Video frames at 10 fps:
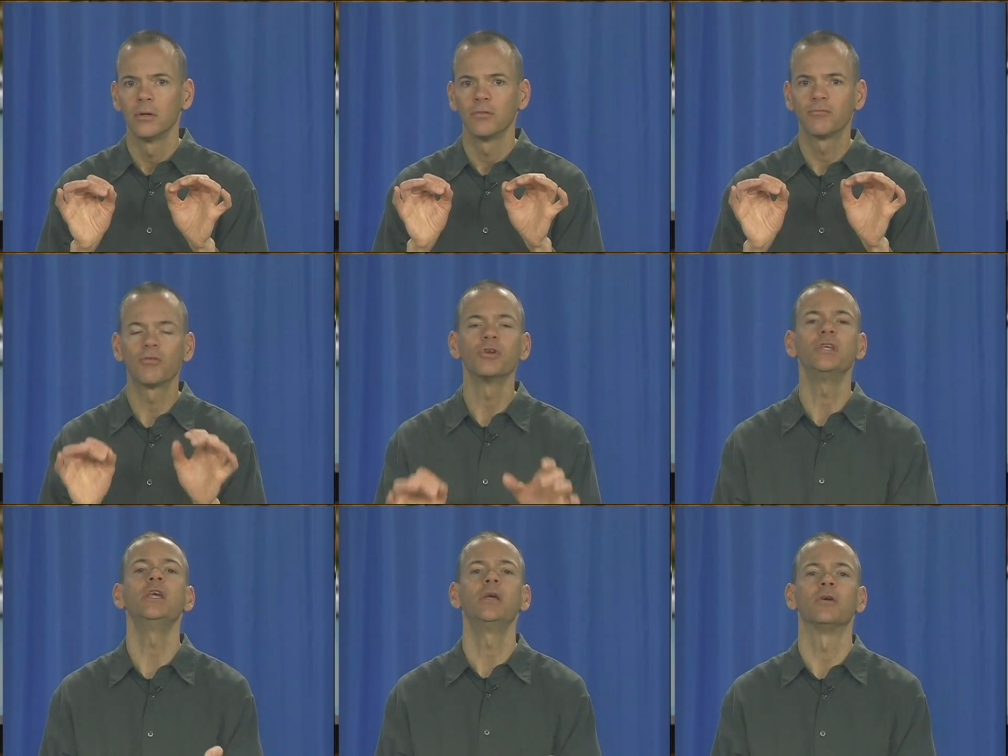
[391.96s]
for
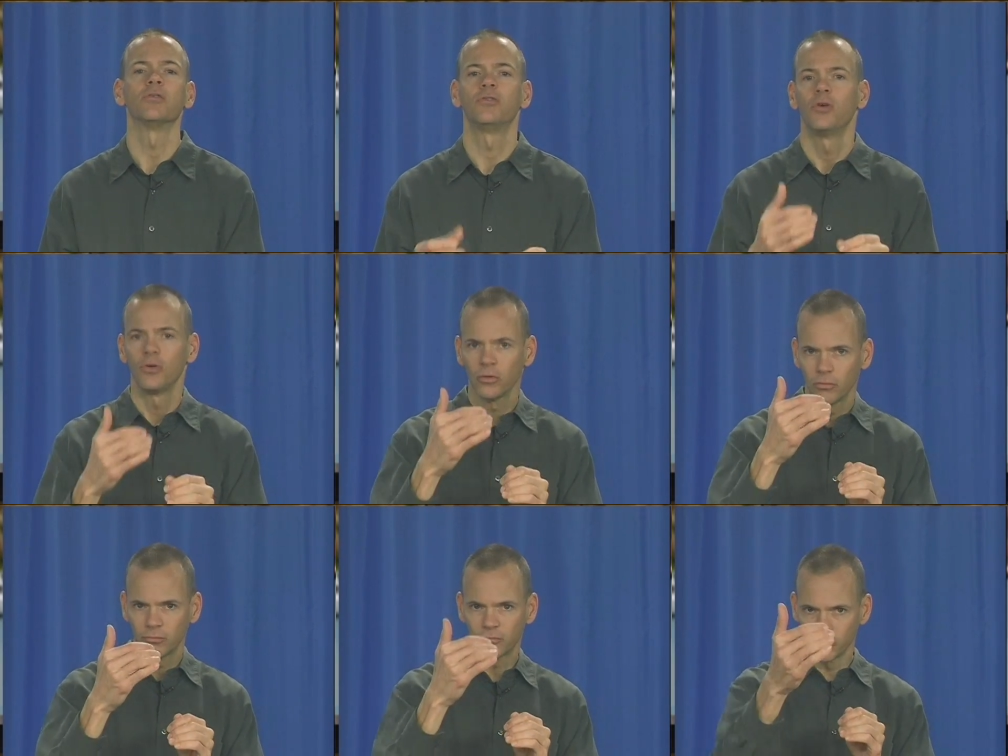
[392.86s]
years,
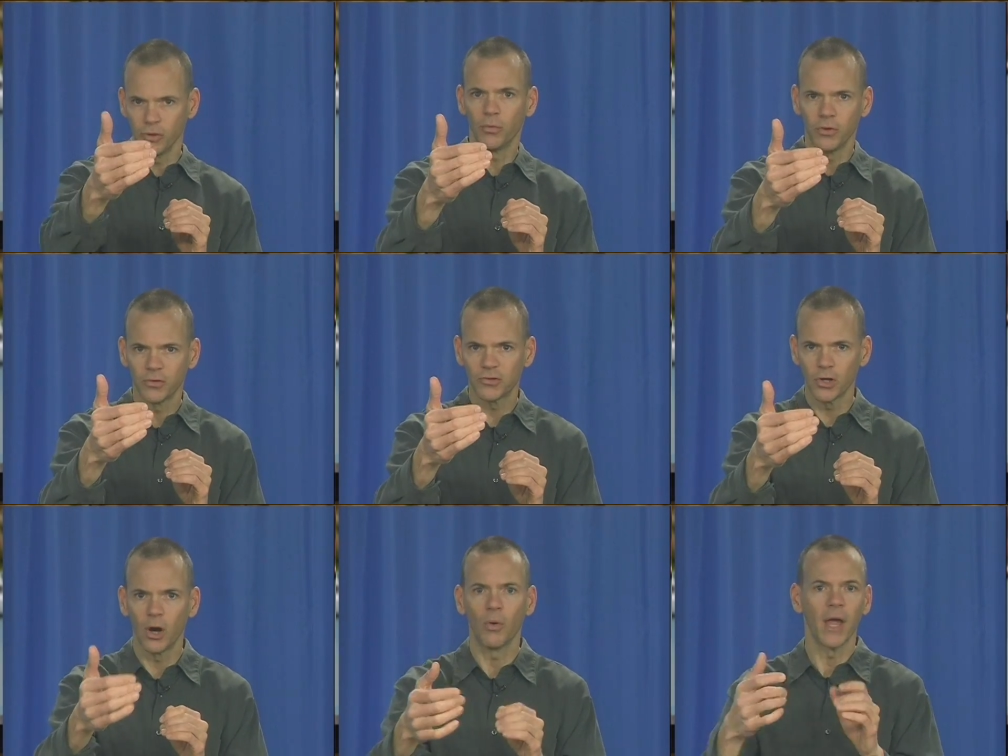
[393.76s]
for you on this
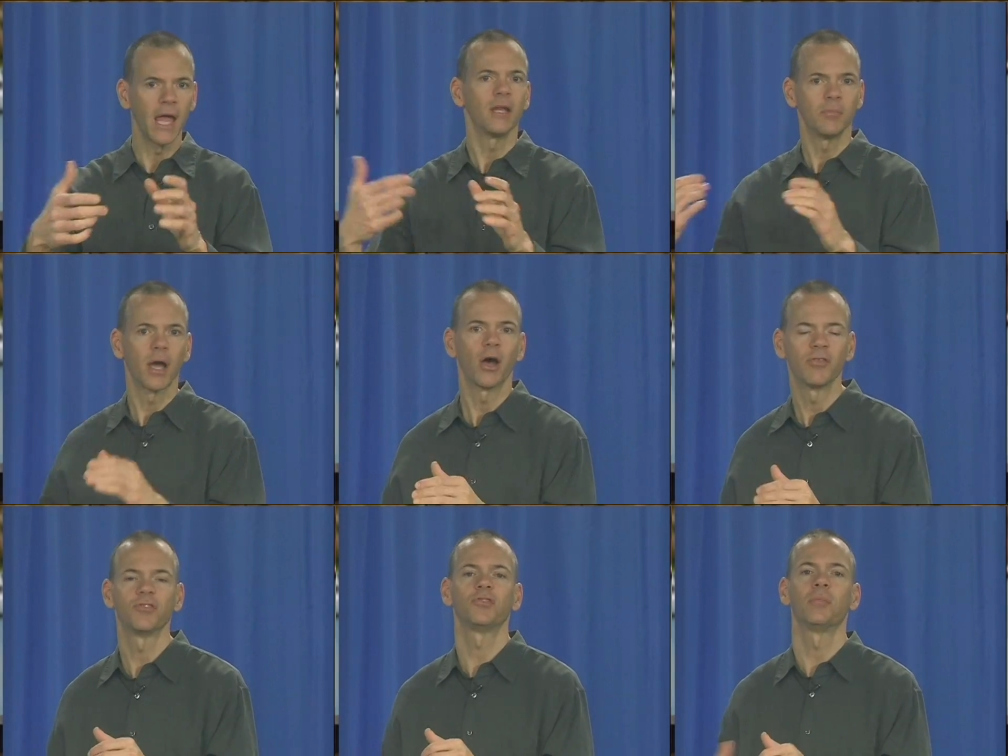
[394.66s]
show and in my
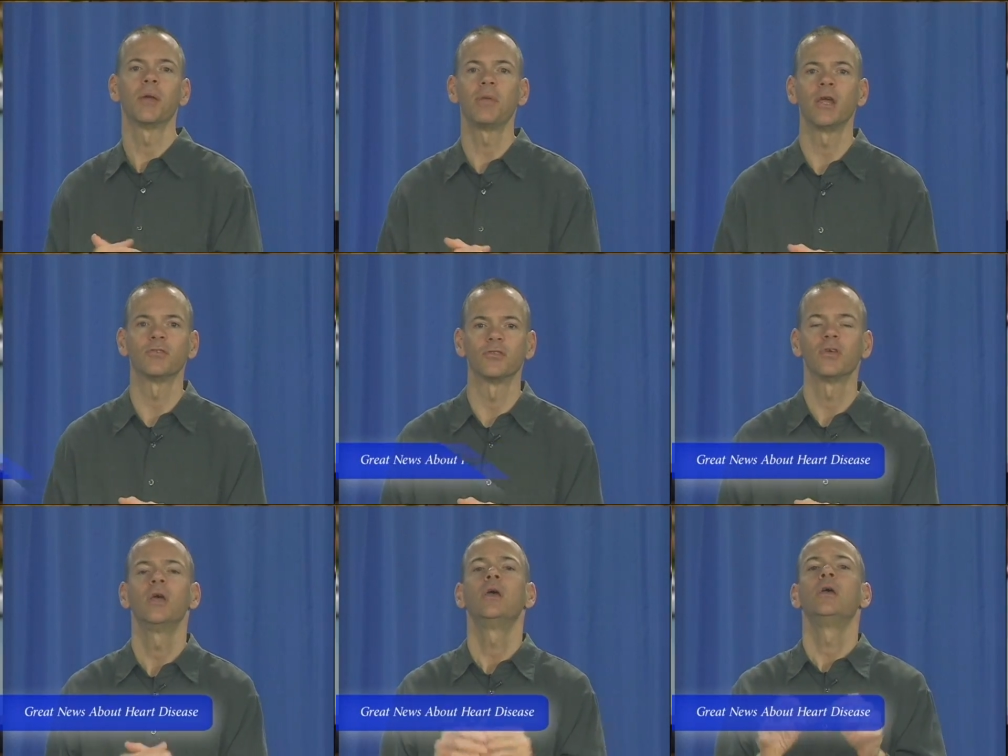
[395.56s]
office to my patients.
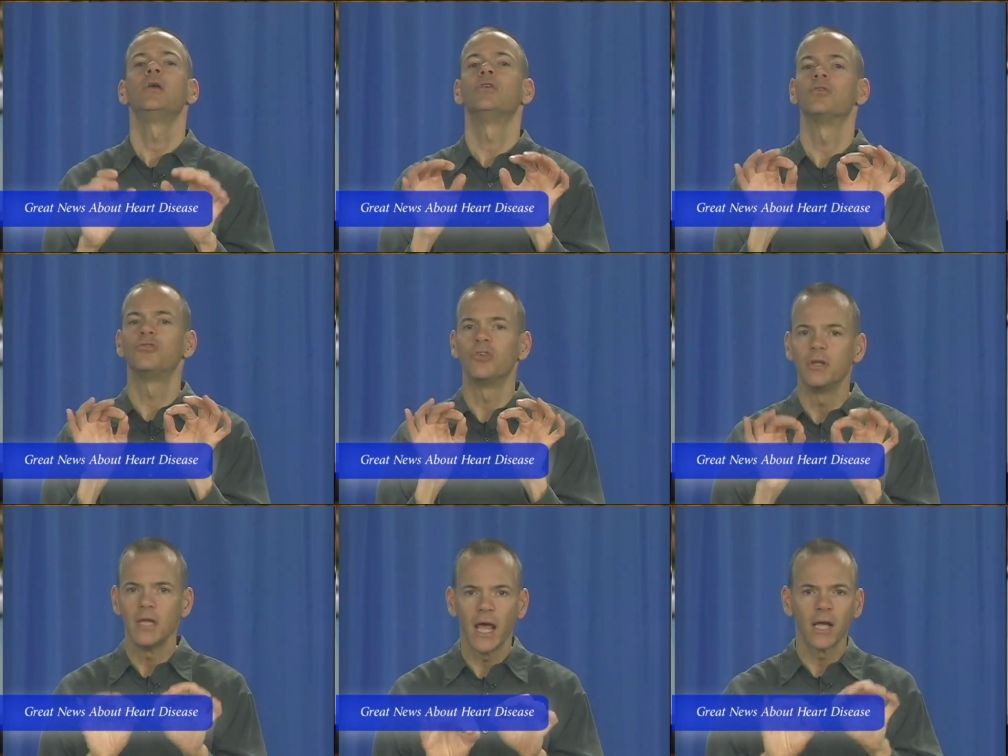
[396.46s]
Your
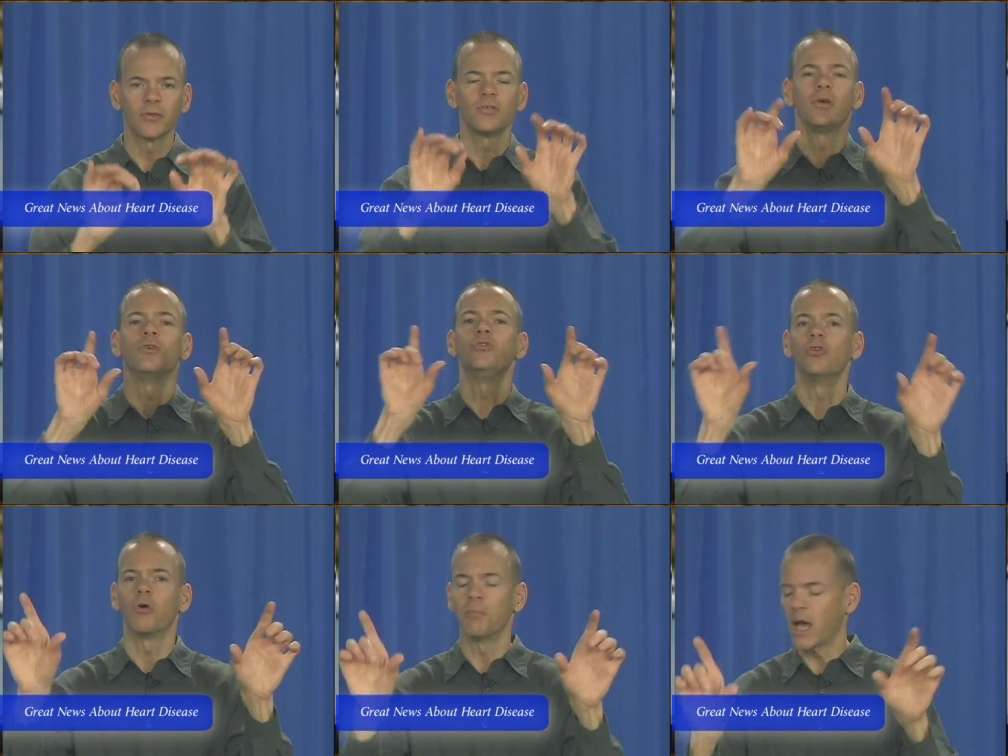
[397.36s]
genetics
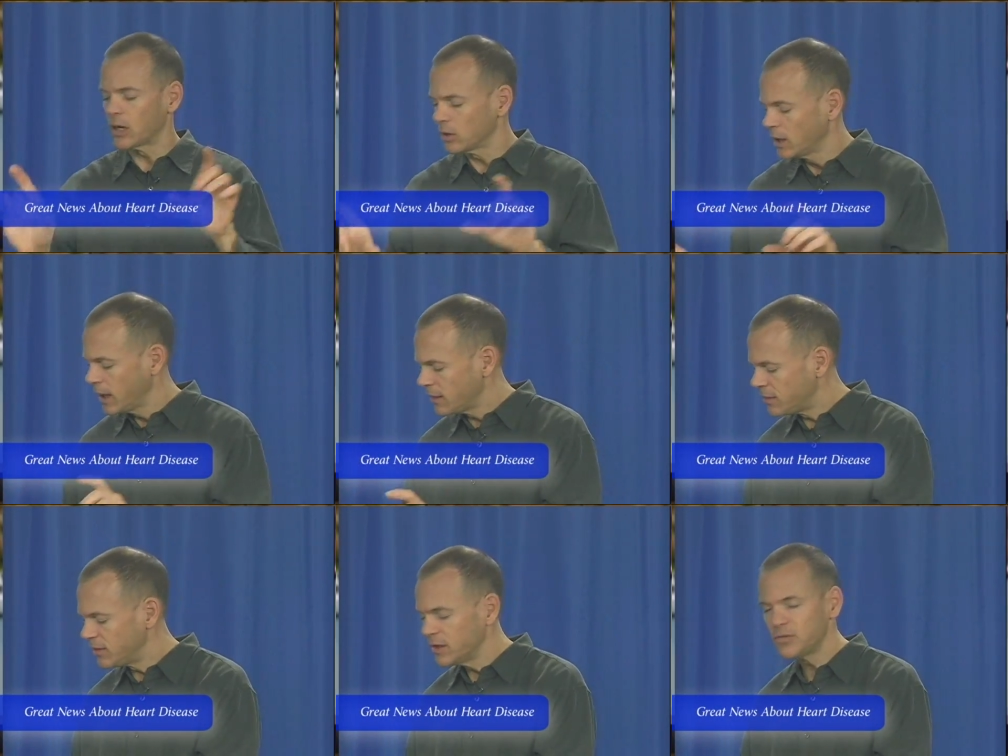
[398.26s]
don't matter.
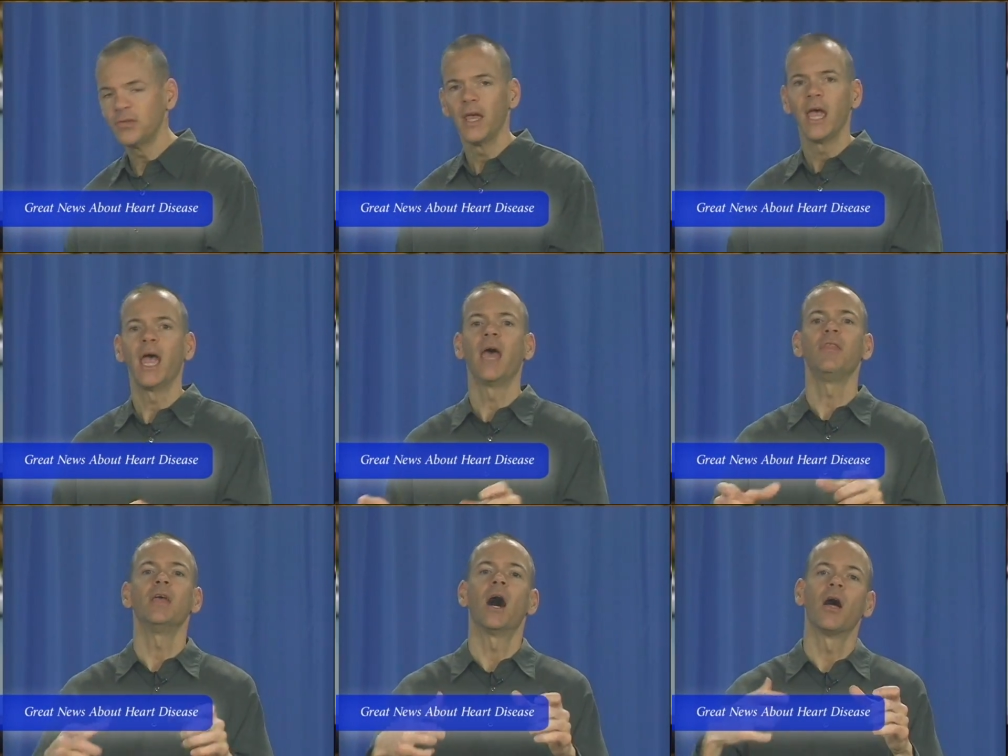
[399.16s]
This
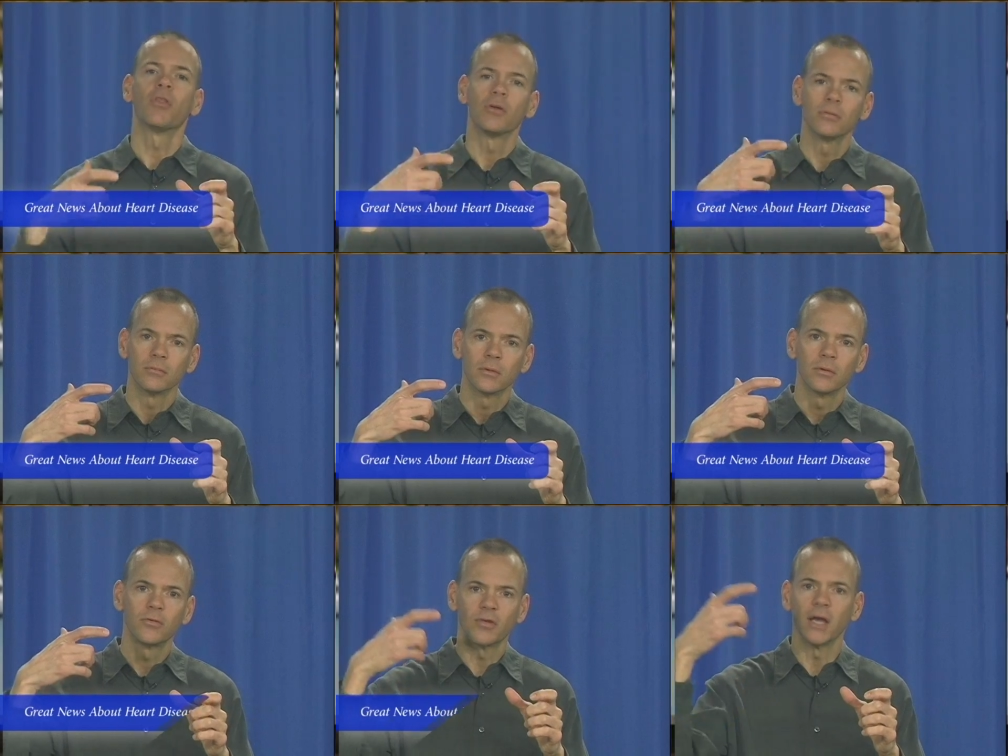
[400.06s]
and the other
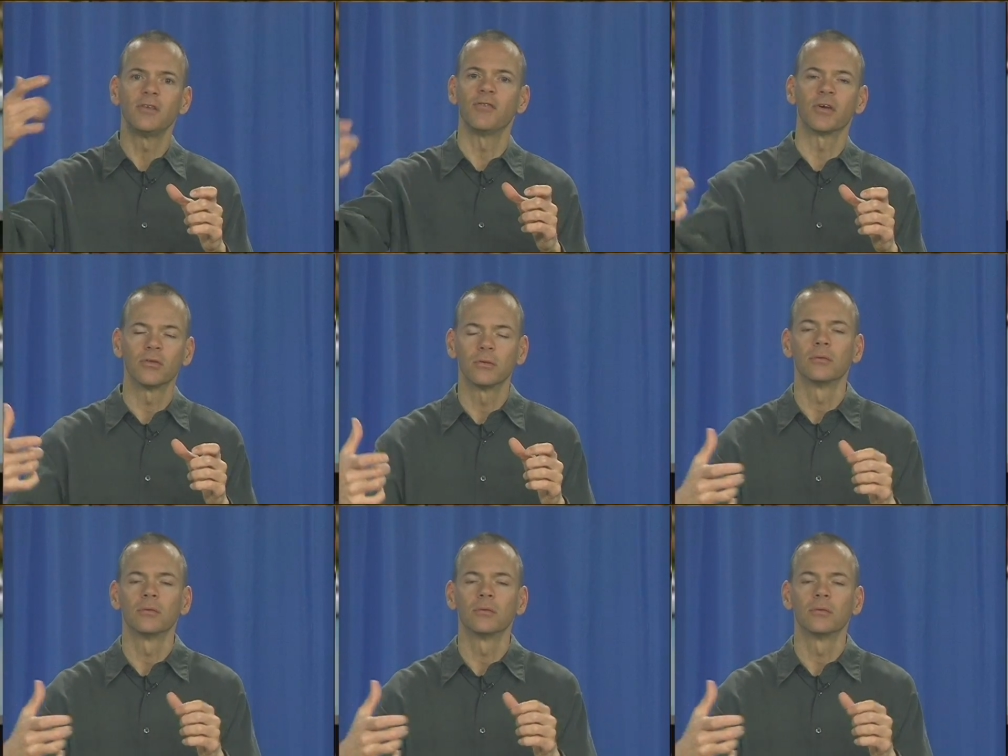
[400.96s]
scientific